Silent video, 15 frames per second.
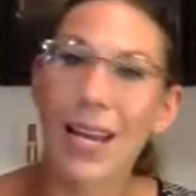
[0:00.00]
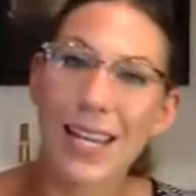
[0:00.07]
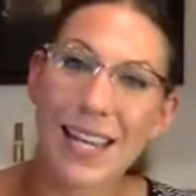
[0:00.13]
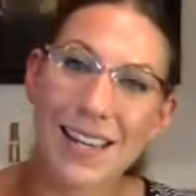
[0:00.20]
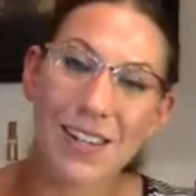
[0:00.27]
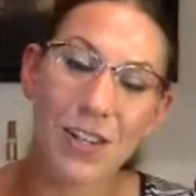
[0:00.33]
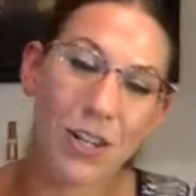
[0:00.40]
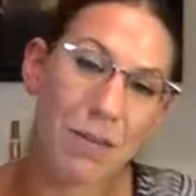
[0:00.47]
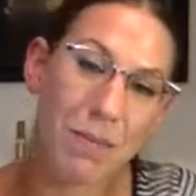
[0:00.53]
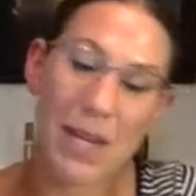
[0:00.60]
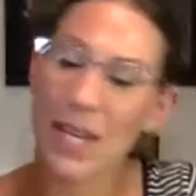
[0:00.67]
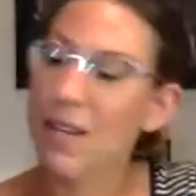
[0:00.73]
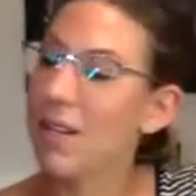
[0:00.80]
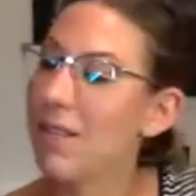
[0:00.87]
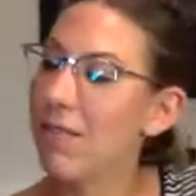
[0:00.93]
it could be
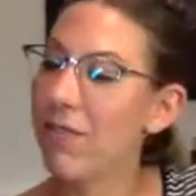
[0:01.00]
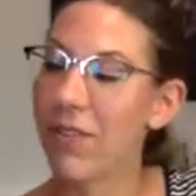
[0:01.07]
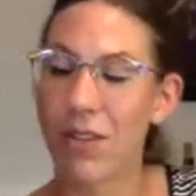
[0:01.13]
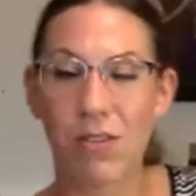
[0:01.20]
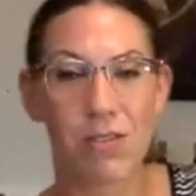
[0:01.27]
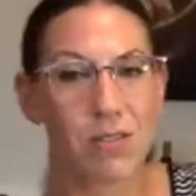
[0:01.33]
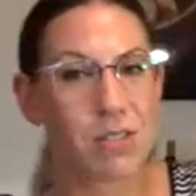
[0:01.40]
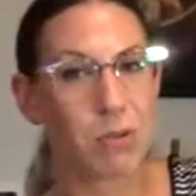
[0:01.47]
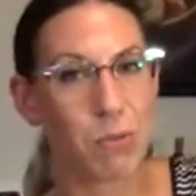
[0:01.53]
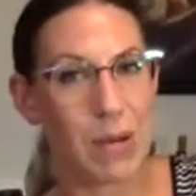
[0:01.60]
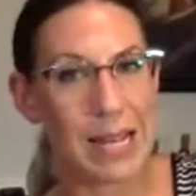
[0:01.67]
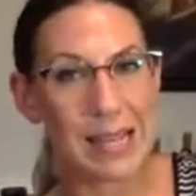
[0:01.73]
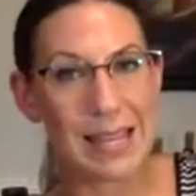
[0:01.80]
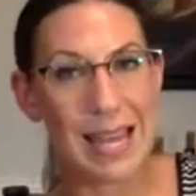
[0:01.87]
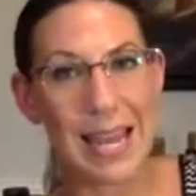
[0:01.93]
confused with
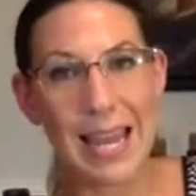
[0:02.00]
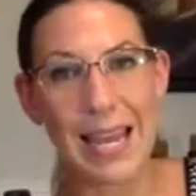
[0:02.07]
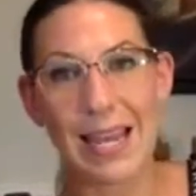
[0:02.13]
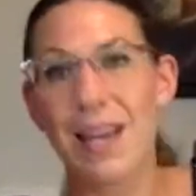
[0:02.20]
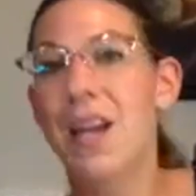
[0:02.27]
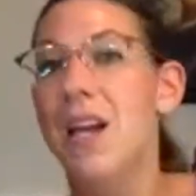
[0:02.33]
a